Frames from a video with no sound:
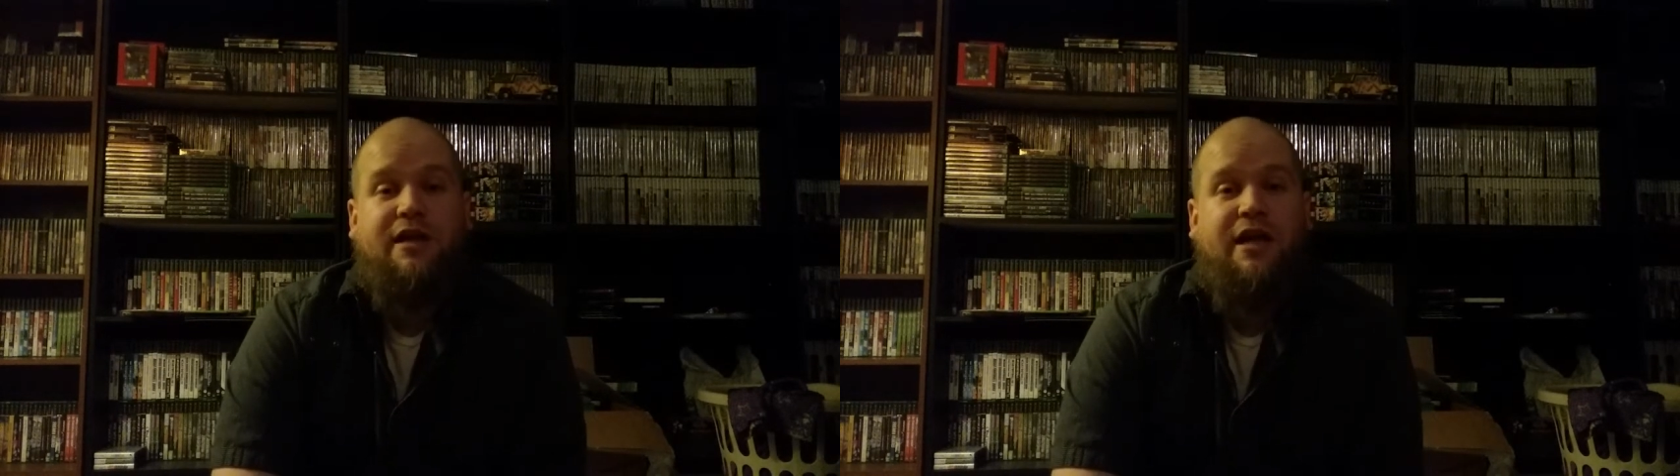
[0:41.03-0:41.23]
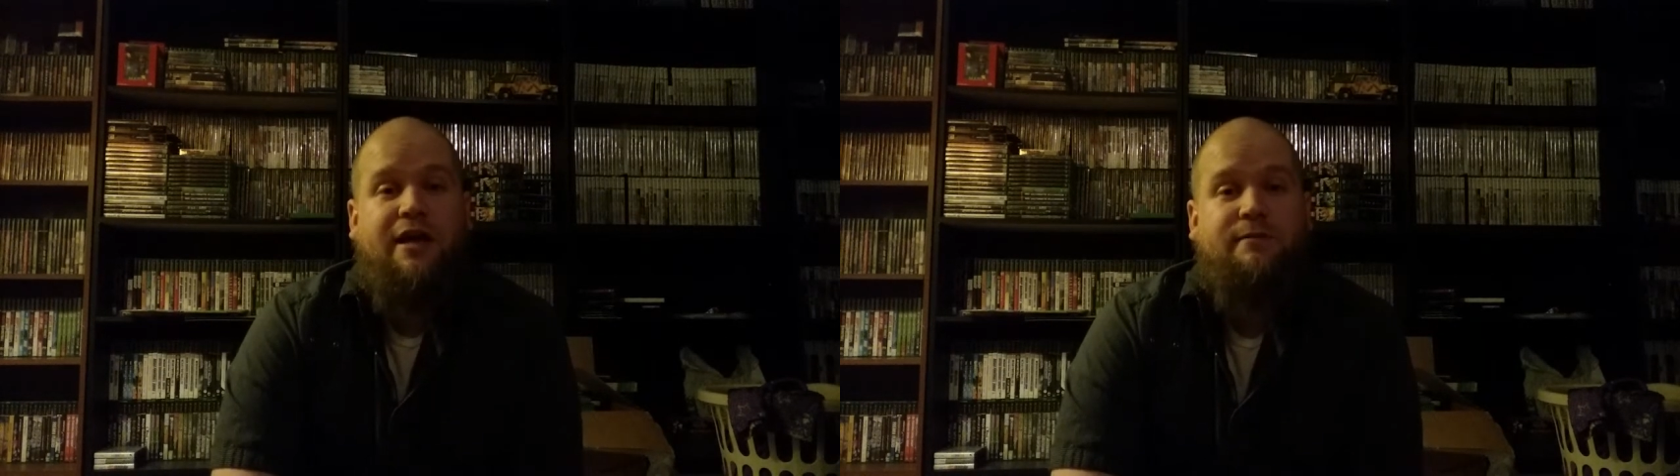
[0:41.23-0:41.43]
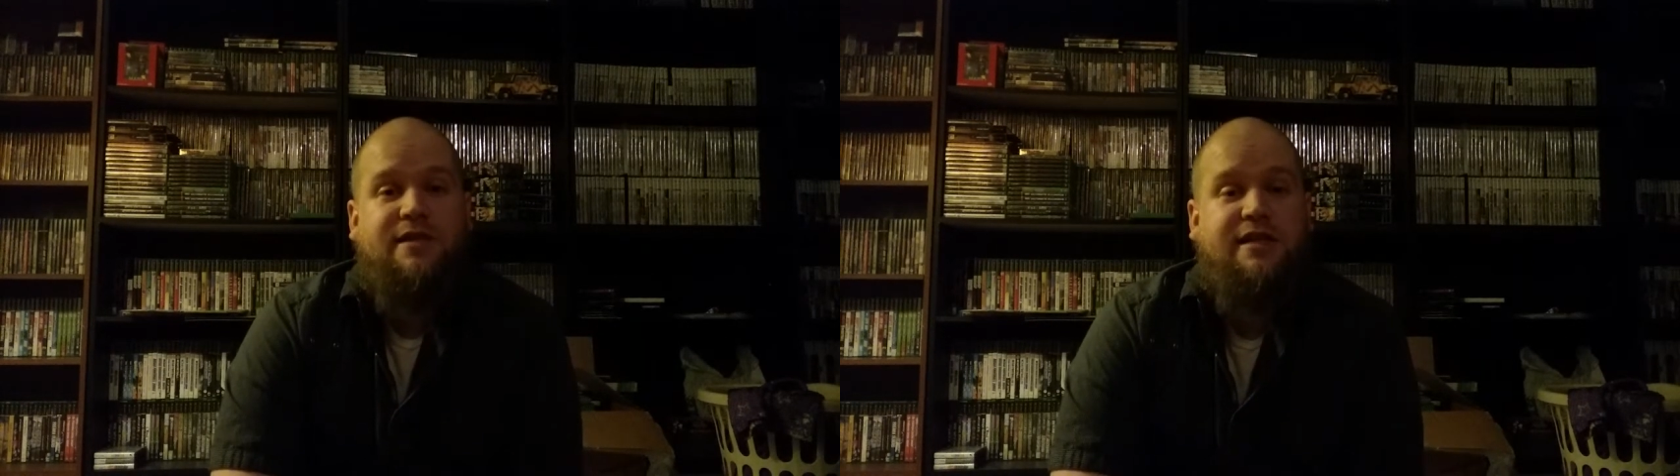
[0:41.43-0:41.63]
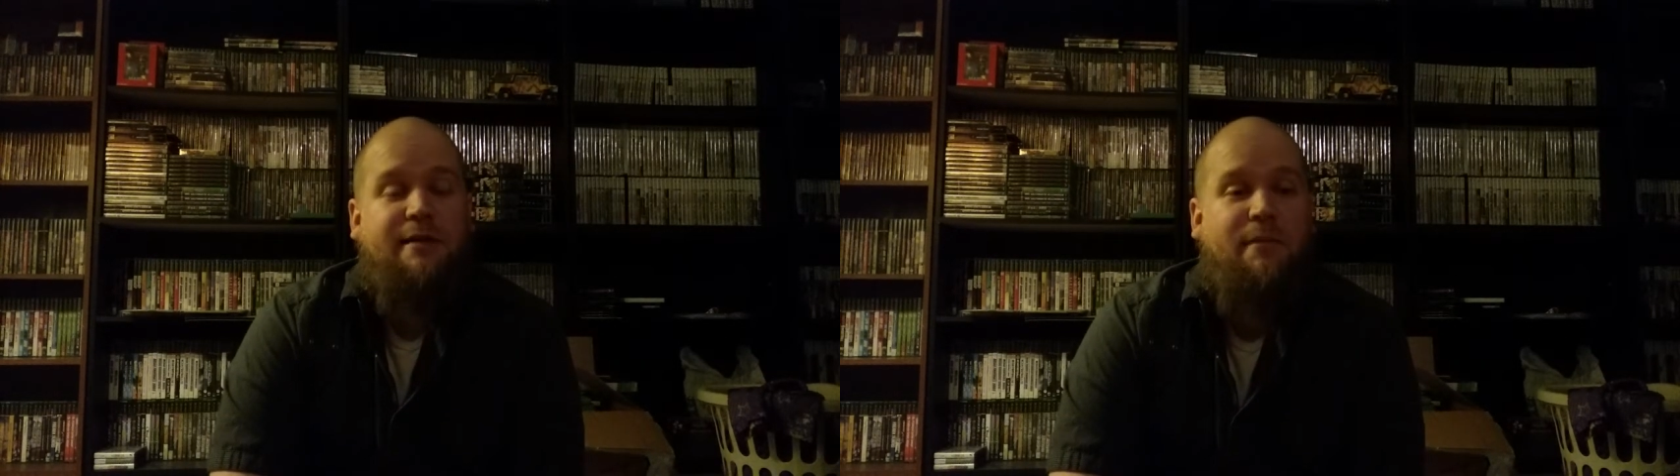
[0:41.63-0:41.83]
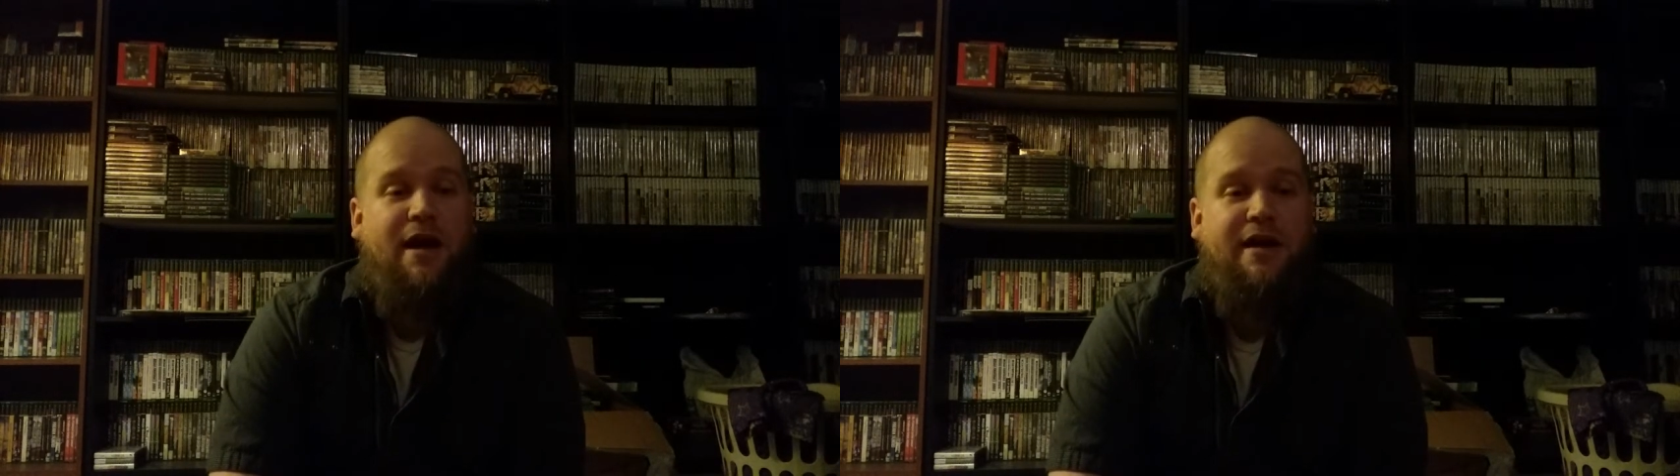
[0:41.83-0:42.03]
games that they
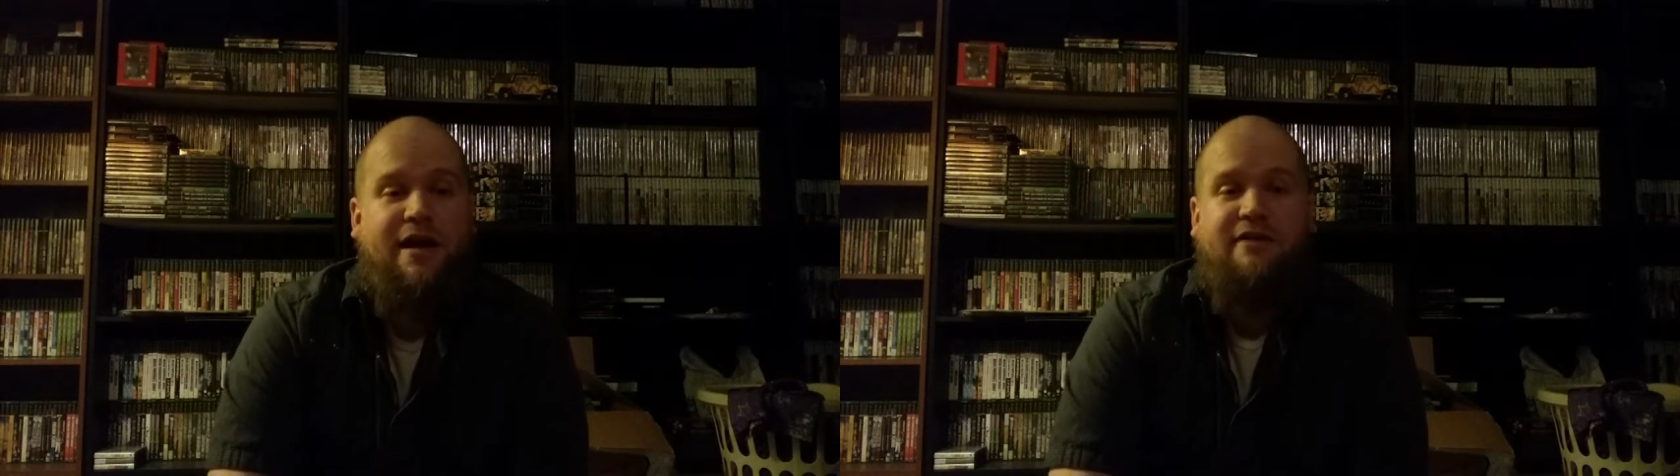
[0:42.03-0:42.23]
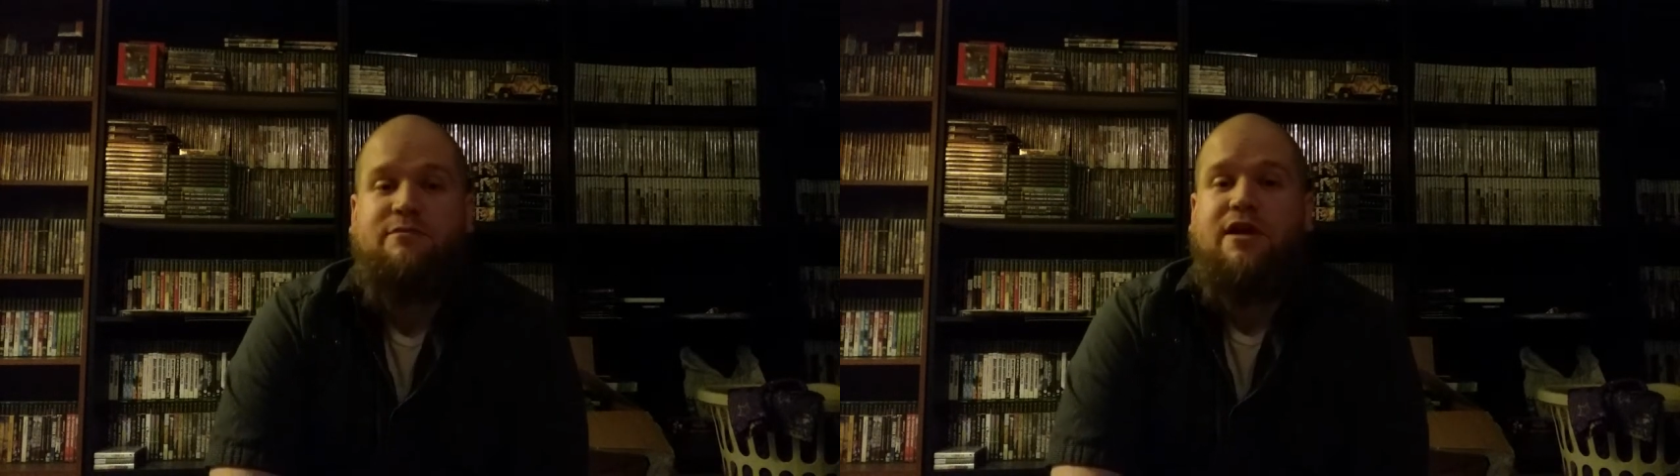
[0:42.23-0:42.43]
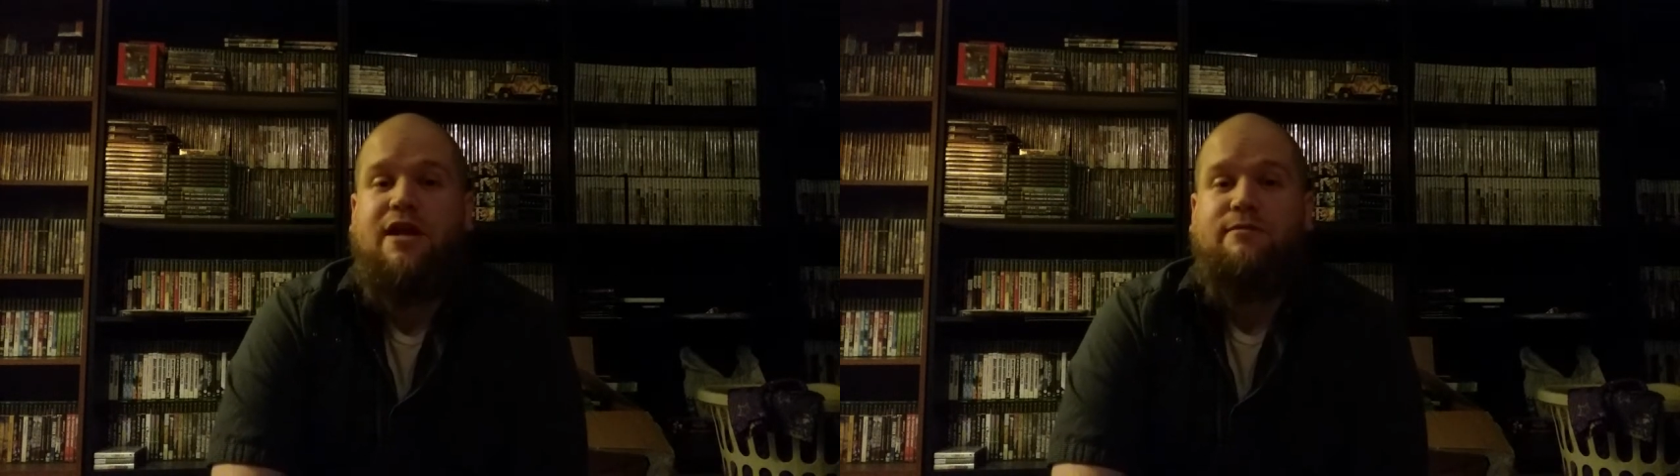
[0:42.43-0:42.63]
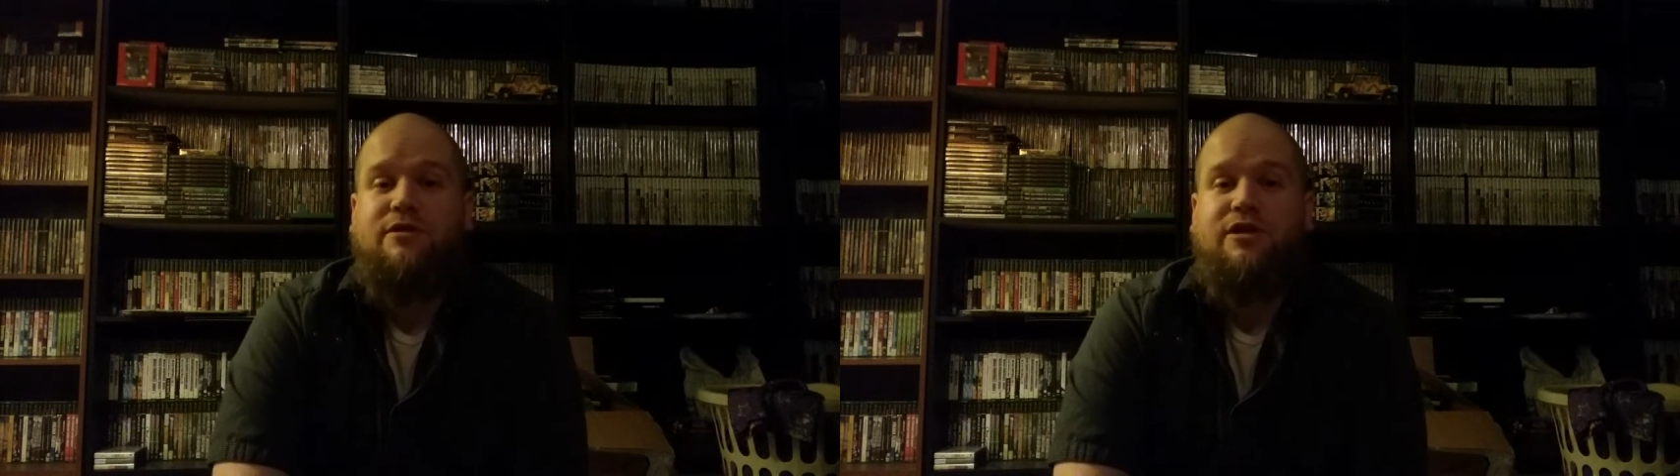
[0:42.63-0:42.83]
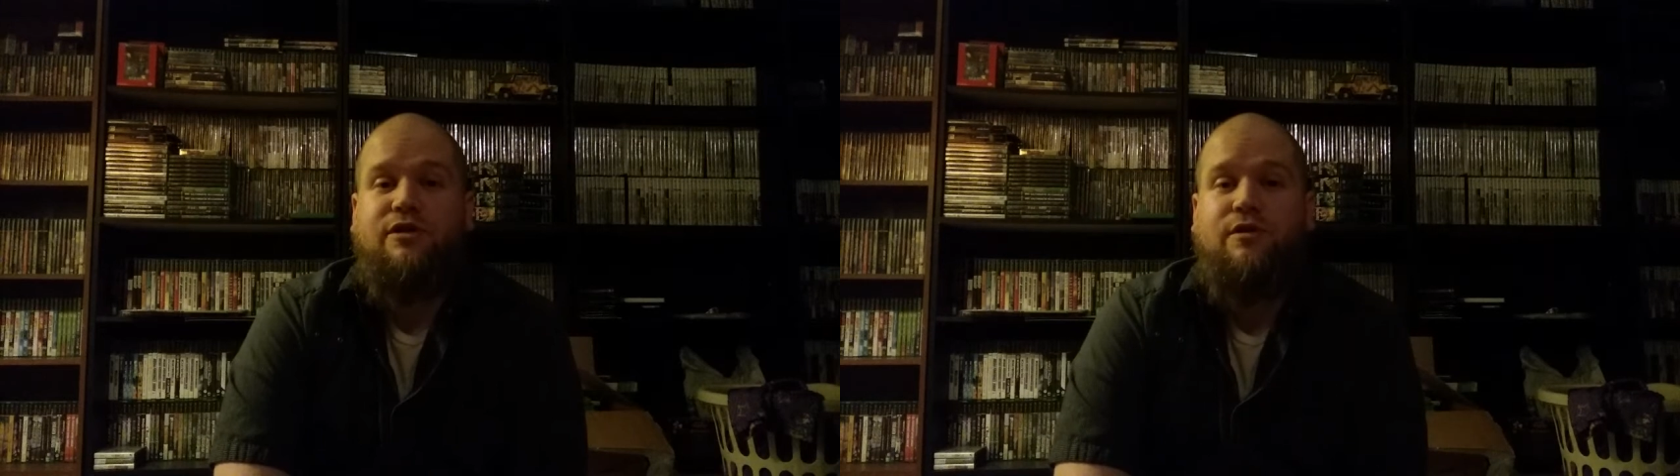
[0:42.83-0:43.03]
might not have been able
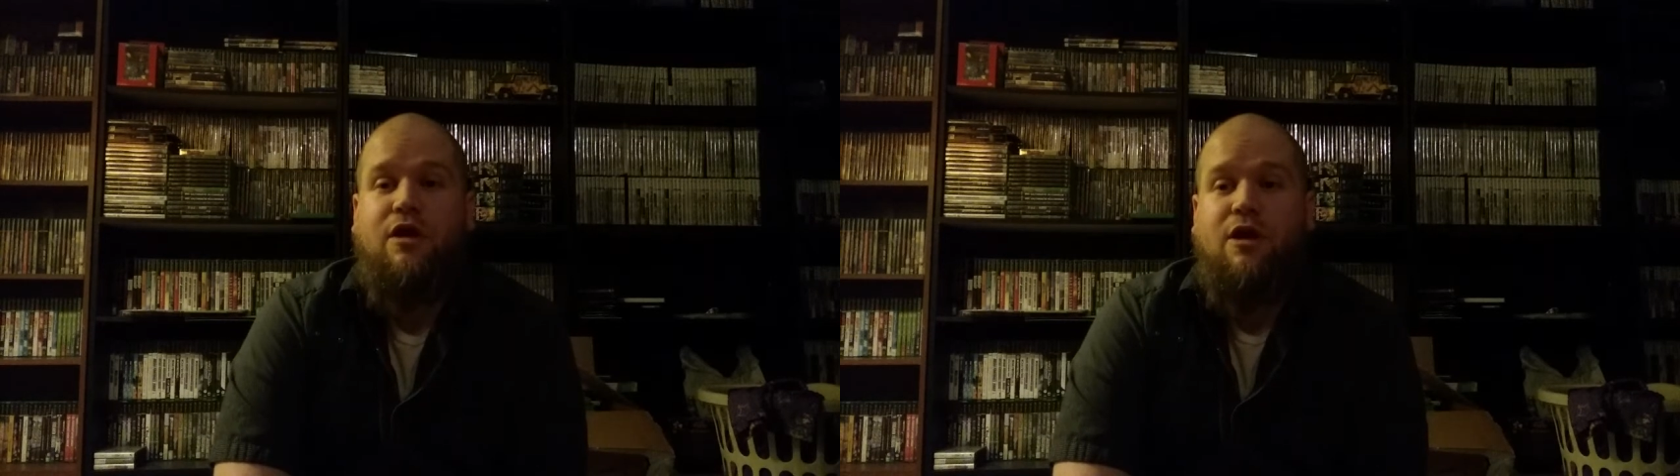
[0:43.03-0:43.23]
to